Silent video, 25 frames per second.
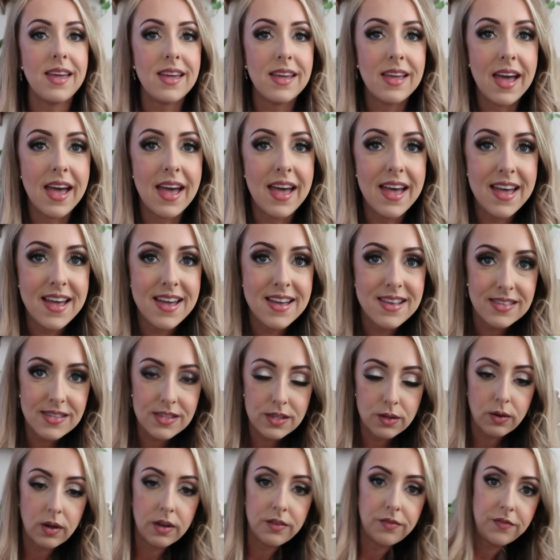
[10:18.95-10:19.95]
Hey guys,
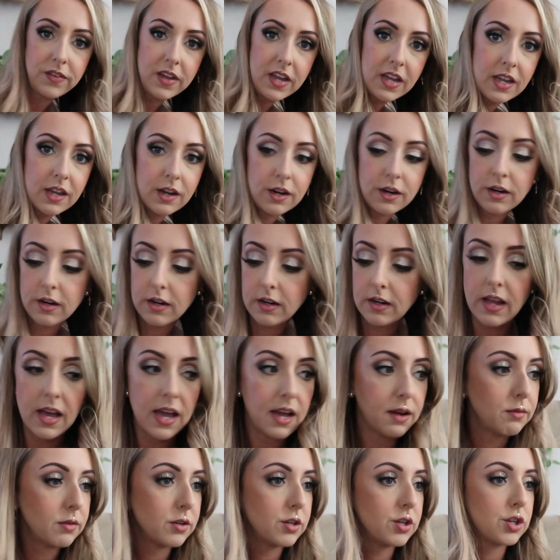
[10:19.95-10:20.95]
so I figured
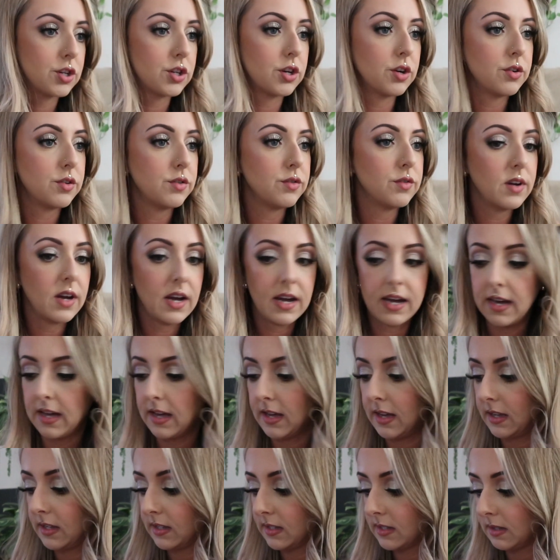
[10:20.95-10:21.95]
I would show you
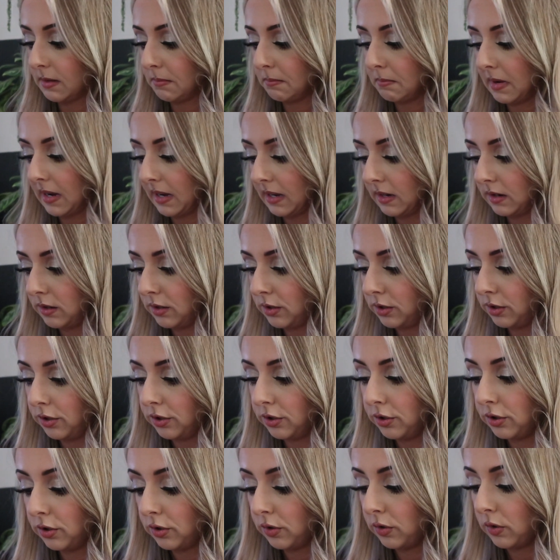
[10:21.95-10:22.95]
guys my
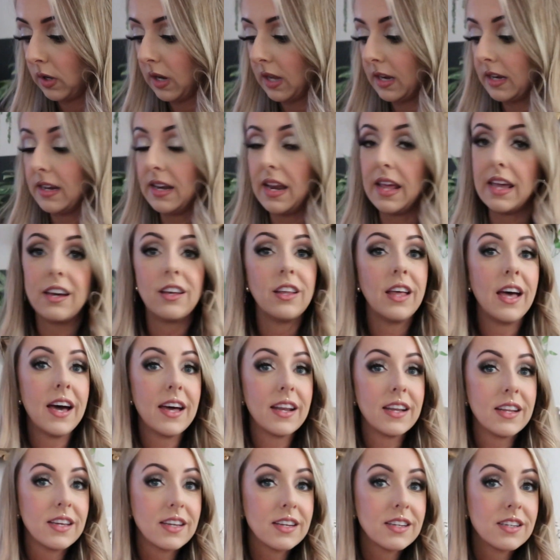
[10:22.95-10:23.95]
new Nail
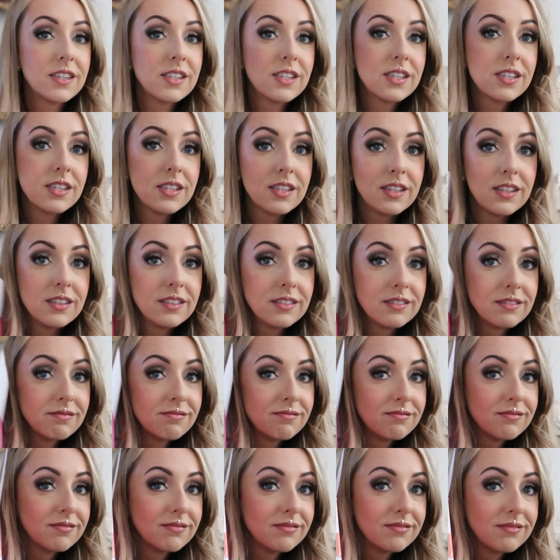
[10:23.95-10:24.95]
Addict
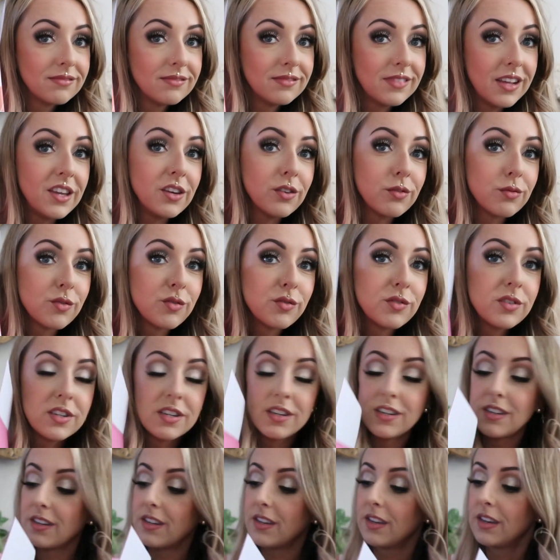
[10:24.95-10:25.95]
nail
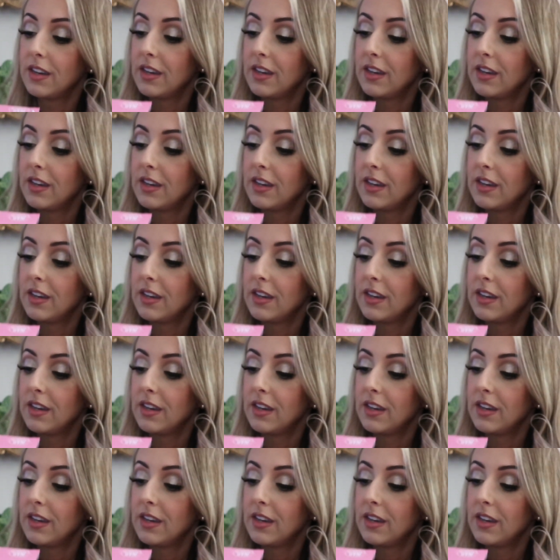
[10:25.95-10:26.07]
routine.